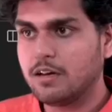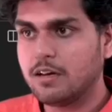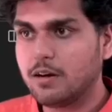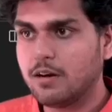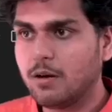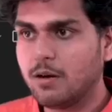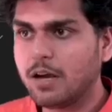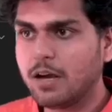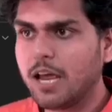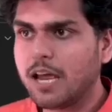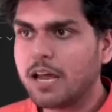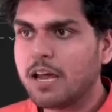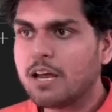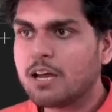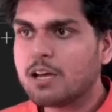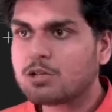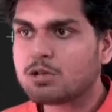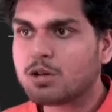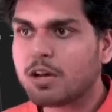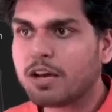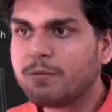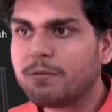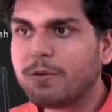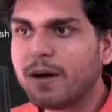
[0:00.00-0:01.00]
Okay, so
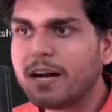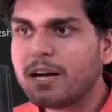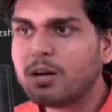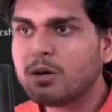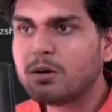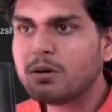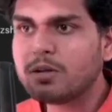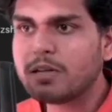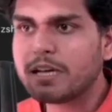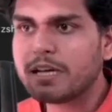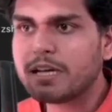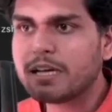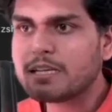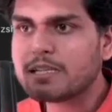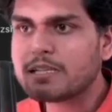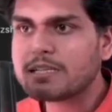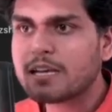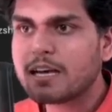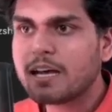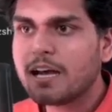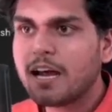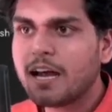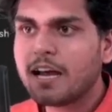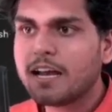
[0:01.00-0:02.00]
if I do this,
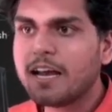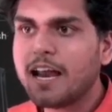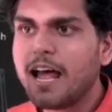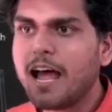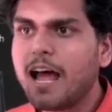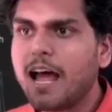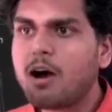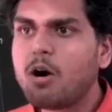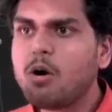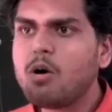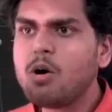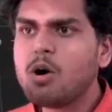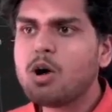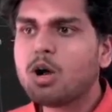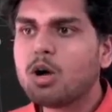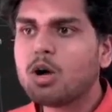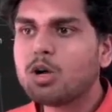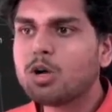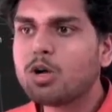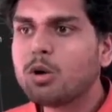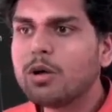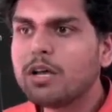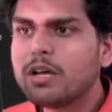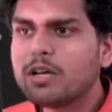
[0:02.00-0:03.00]
now
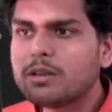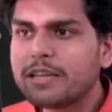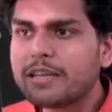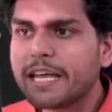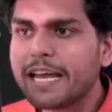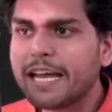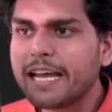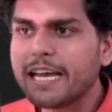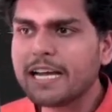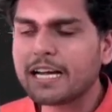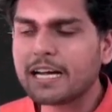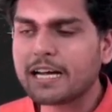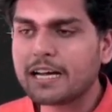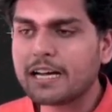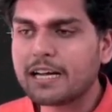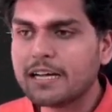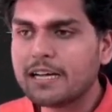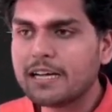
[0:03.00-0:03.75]
do you think